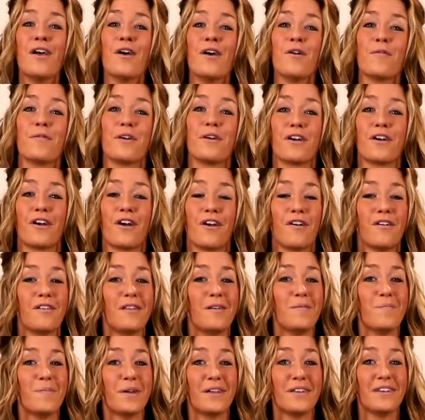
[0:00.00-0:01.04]
we are currently
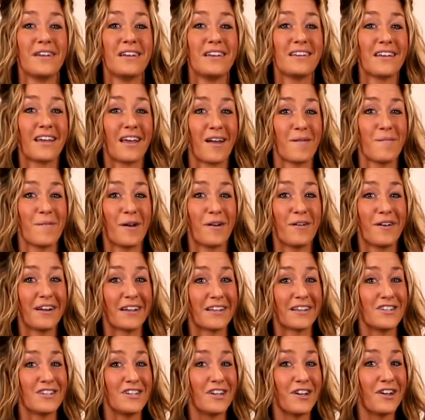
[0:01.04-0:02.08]
building to come out
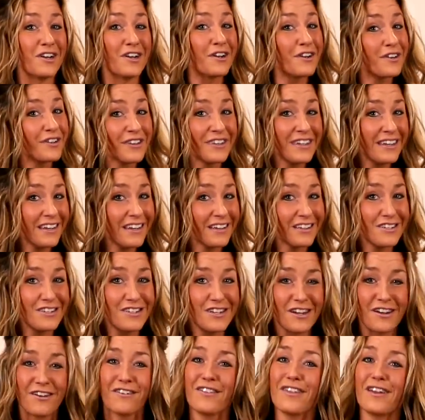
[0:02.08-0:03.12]
next year, early next
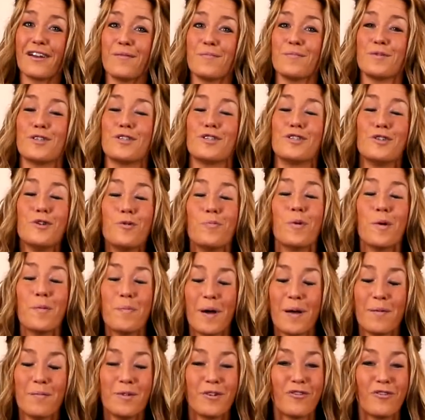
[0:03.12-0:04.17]
year, that I'm super
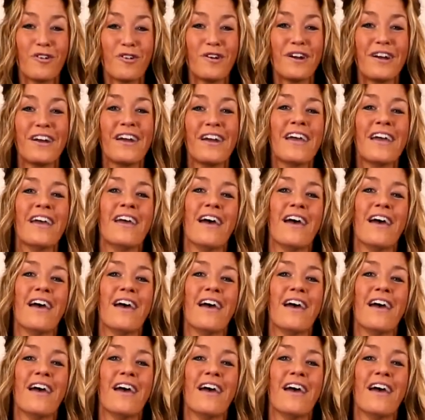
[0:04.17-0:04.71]
pumped for.